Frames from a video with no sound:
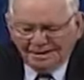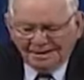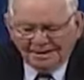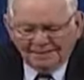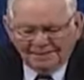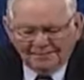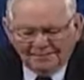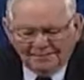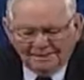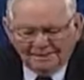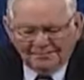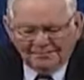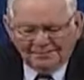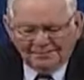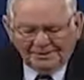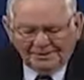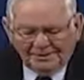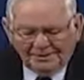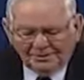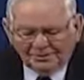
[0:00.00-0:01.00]
I end up
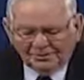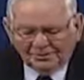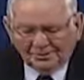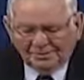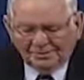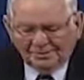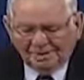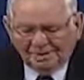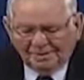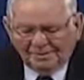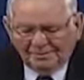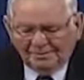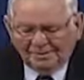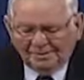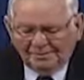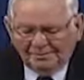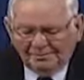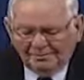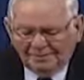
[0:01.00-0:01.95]
feeling so angry